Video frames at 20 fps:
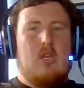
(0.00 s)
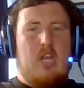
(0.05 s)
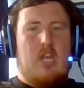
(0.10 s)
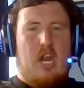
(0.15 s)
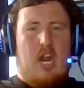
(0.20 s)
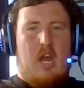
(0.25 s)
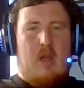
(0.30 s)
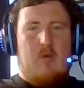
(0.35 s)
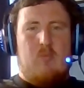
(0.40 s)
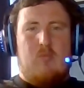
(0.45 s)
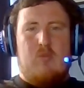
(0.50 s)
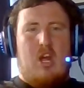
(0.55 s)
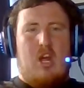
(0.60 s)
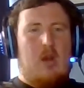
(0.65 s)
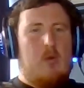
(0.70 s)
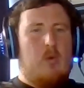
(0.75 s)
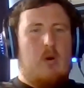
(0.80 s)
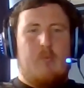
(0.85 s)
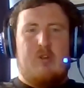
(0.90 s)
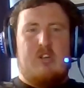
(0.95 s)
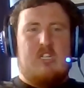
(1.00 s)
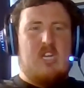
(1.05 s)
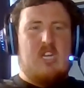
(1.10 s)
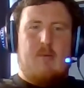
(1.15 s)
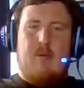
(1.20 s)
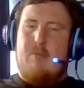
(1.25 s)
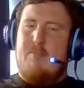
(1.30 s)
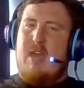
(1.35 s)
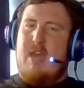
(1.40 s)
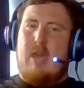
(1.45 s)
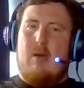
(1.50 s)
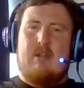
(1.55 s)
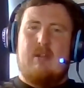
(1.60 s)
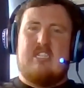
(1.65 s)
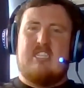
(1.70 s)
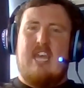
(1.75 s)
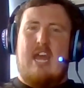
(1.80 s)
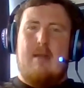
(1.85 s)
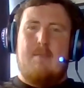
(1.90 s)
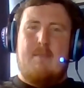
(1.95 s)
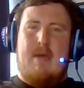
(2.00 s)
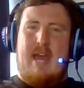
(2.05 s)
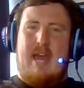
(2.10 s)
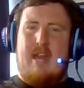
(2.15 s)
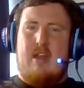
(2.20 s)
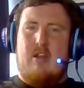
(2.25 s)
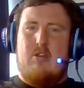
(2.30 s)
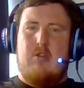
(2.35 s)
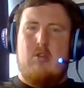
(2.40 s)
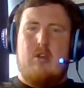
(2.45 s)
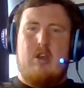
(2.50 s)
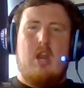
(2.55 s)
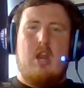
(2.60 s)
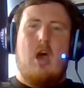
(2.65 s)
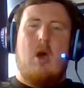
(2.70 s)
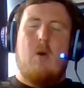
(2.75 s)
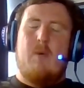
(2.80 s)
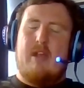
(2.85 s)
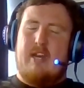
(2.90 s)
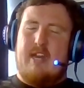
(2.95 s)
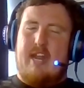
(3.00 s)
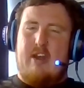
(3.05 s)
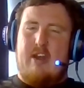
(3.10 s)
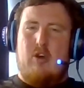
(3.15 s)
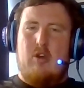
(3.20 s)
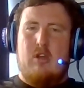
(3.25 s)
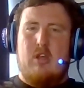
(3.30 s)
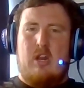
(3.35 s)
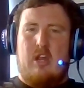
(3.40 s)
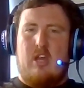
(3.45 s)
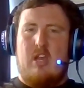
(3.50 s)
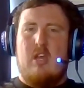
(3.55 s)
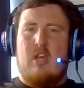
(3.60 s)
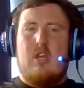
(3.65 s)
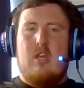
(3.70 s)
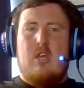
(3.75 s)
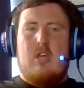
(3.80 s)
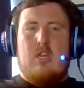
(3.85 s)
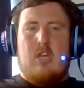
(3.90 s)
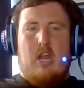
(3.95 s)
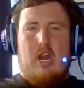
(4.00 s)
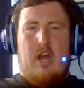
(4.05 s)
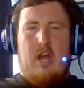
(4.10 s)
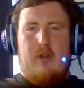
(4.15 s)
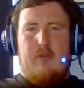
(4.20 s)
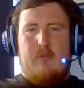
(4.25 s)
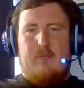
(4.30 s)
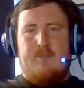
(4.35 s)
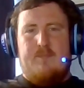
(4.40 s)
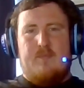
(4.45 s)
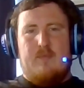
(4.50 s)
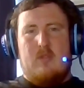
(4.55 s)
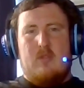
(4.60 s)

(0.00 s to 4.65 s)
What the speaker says: No one would come up here with 10 men knowing they're not going to,